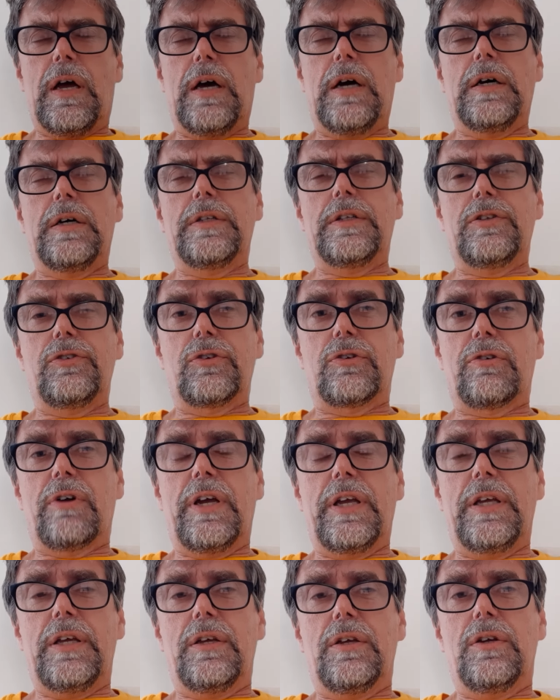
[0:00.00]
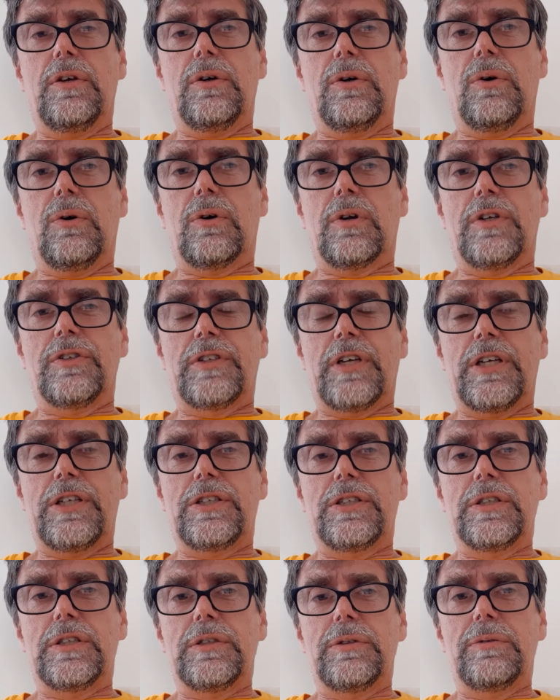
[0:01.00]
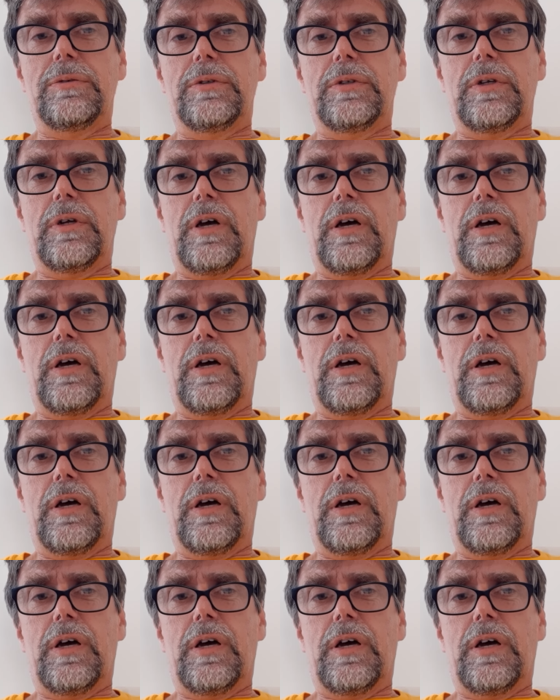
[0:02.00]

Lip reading: There's a great organization